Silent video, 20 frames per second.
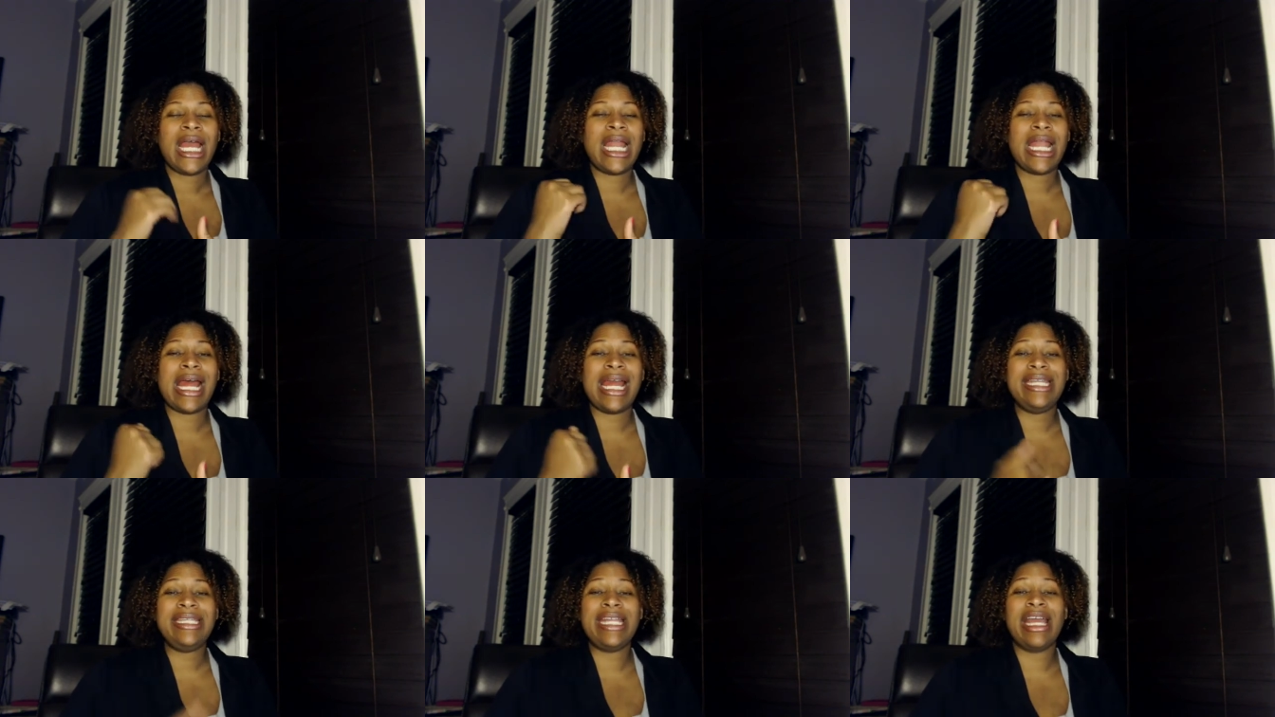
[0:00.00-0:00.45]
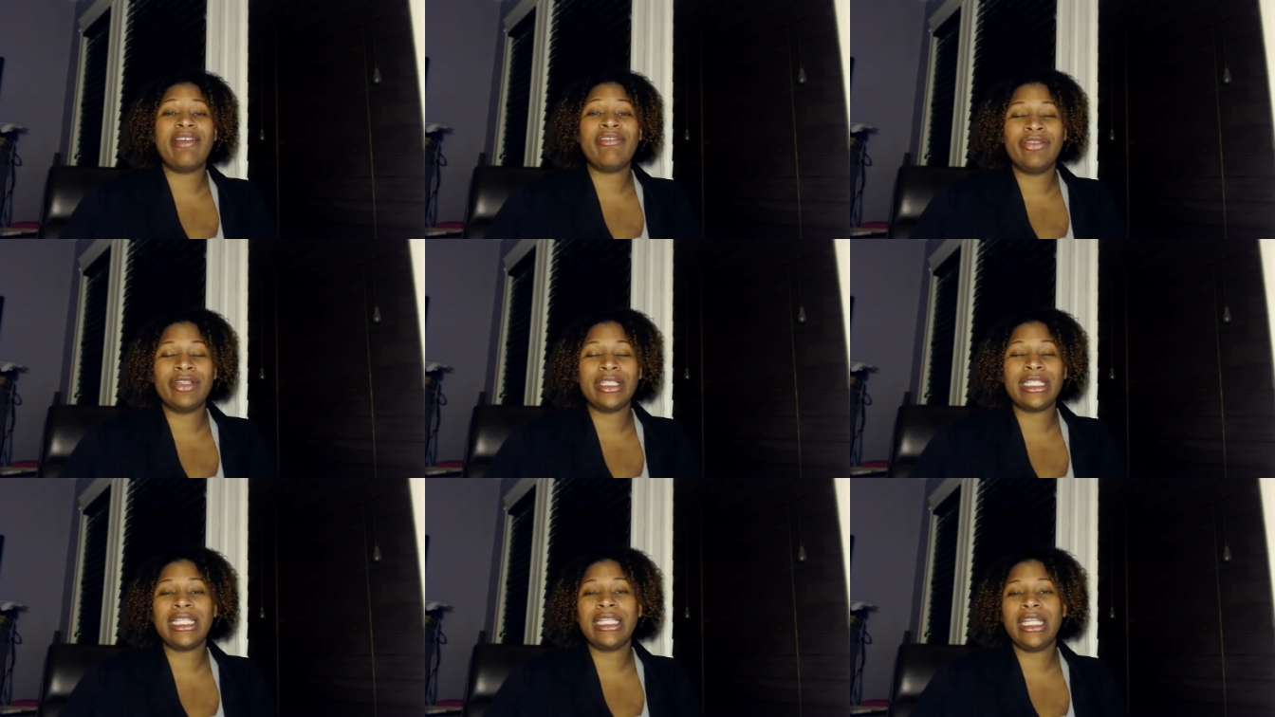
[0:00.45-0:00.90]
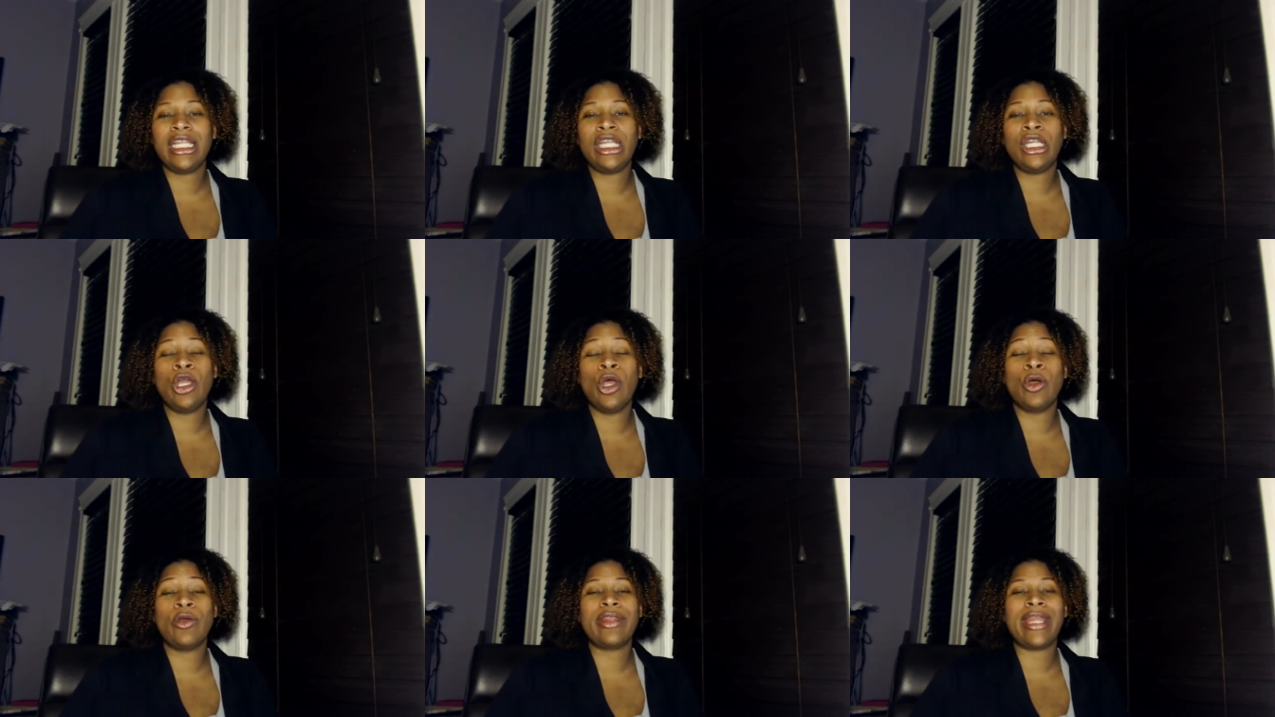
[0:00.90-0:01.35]
And I definitely
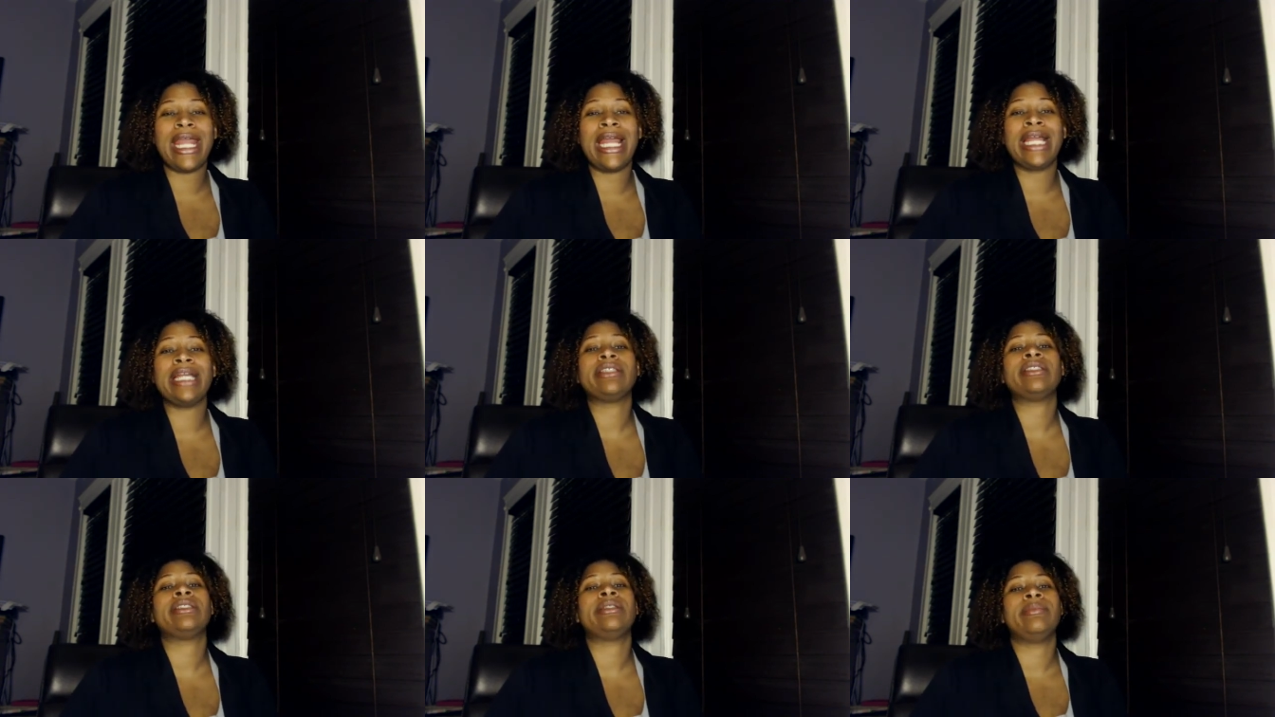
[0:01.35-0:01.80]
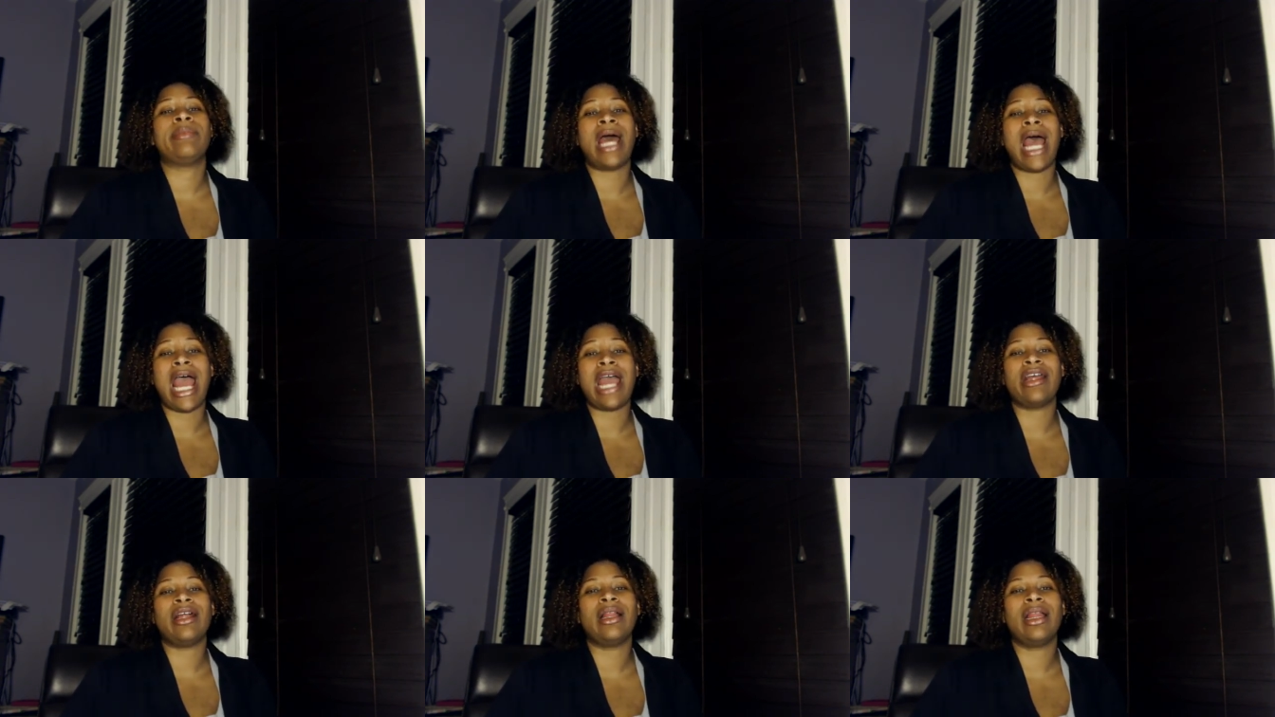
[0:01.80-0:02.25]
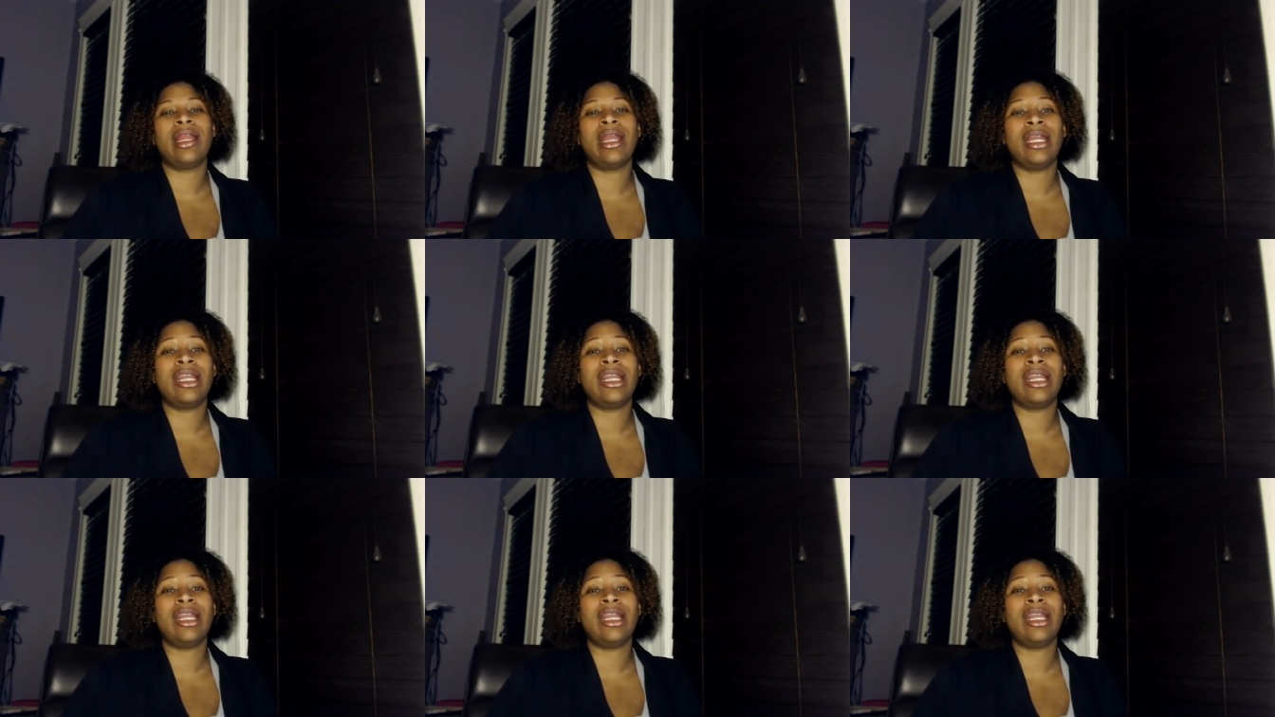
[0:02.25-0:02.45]
go the extra mile.